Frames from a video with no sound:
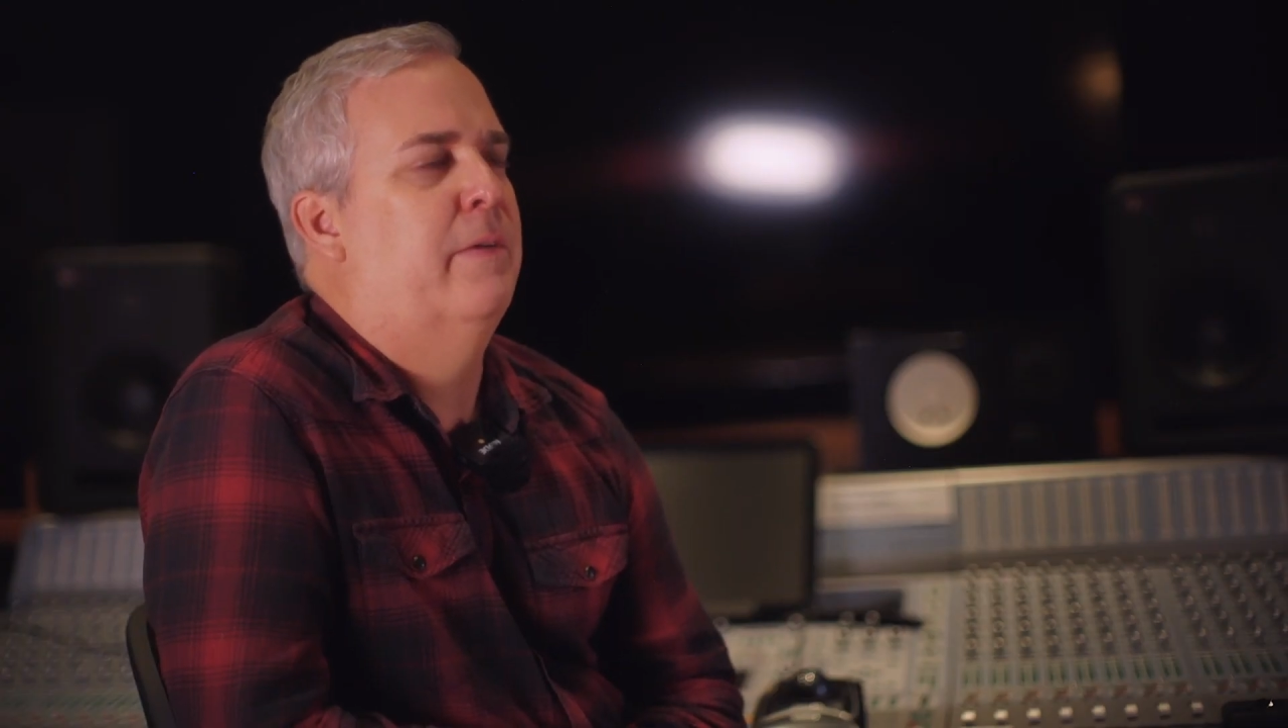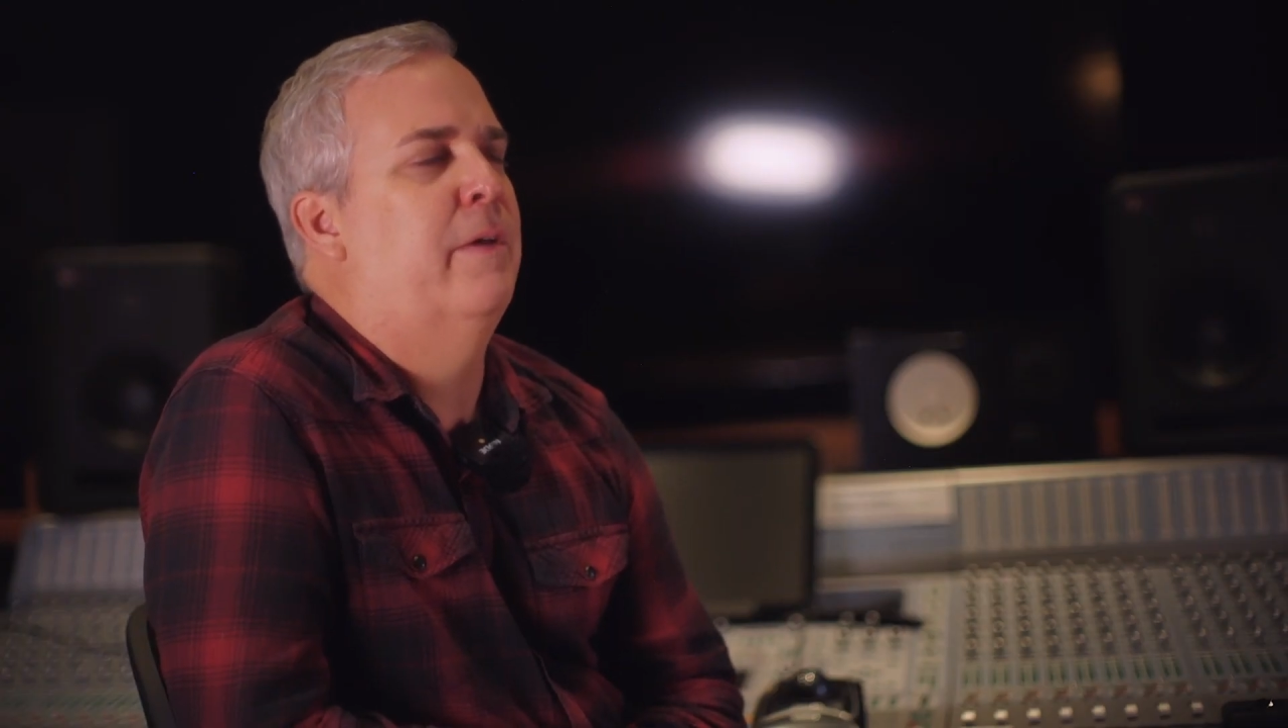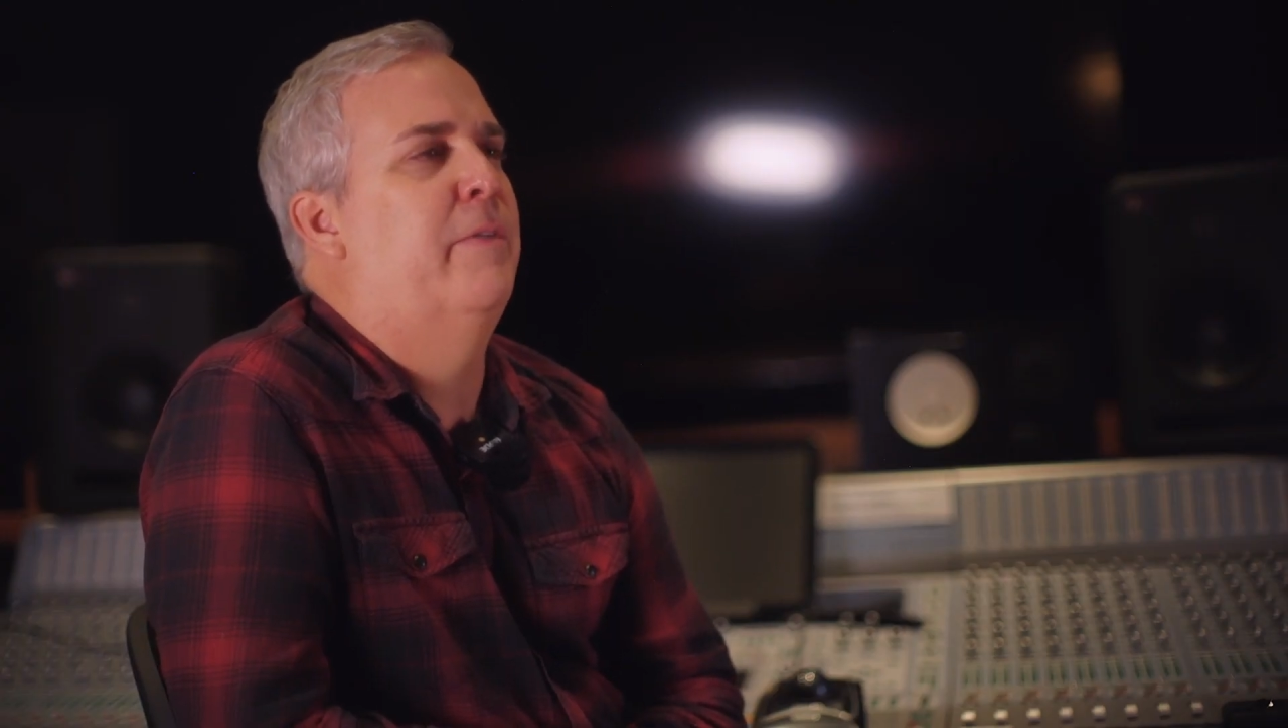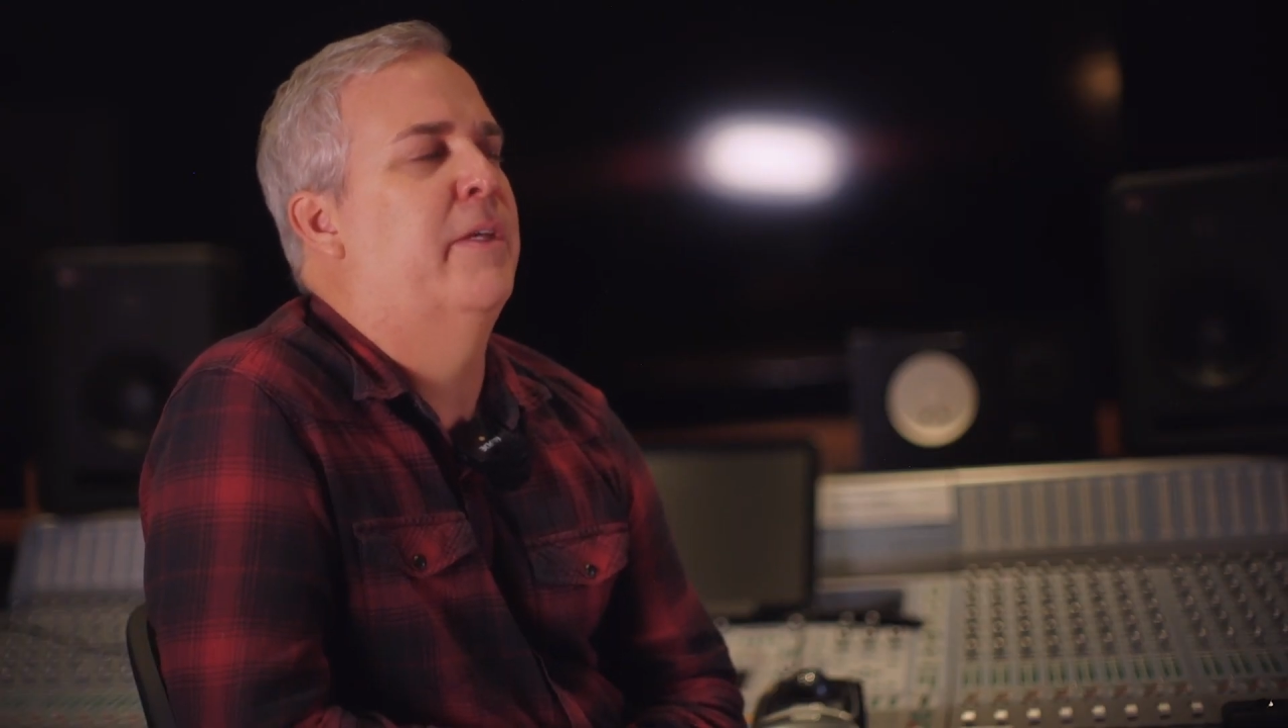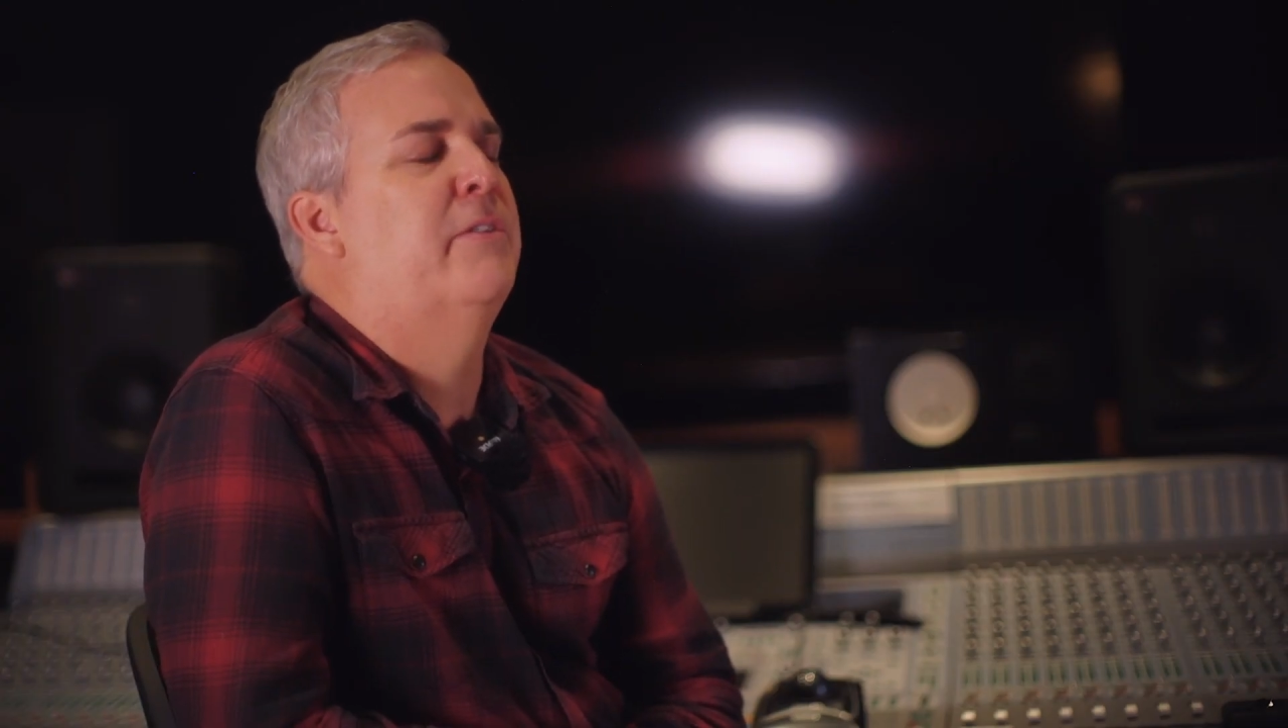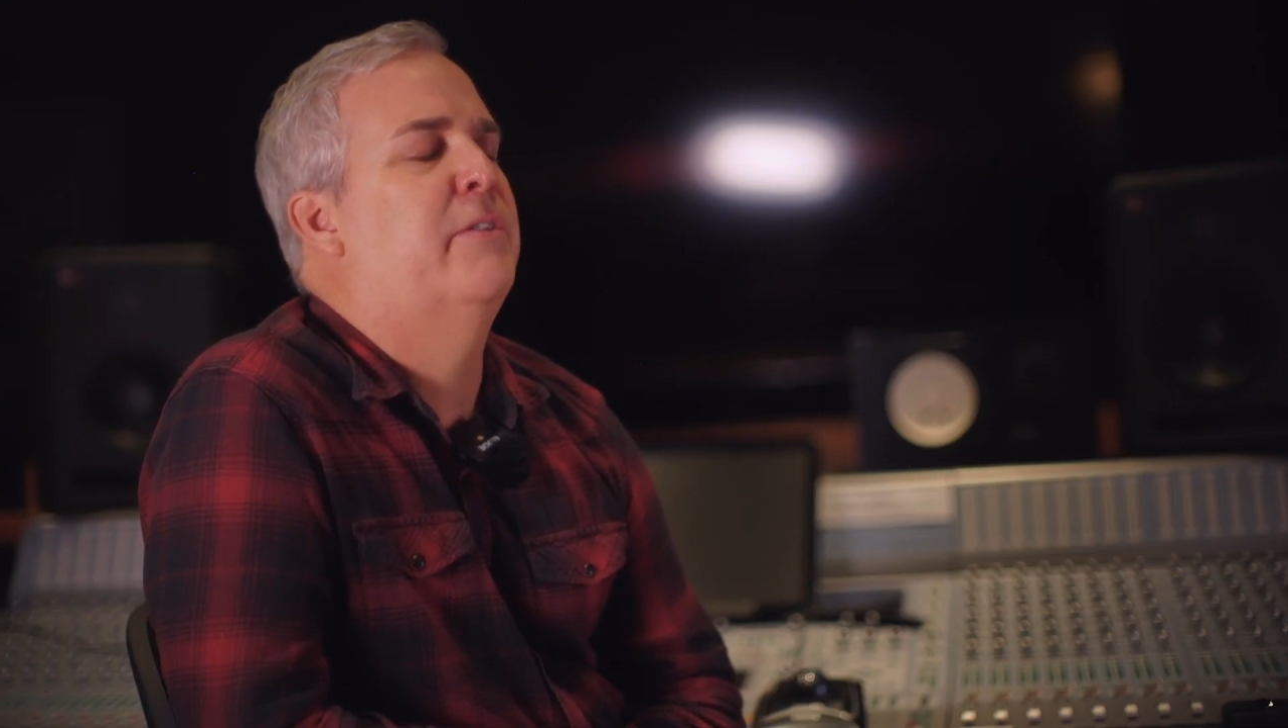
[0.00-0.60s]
of this.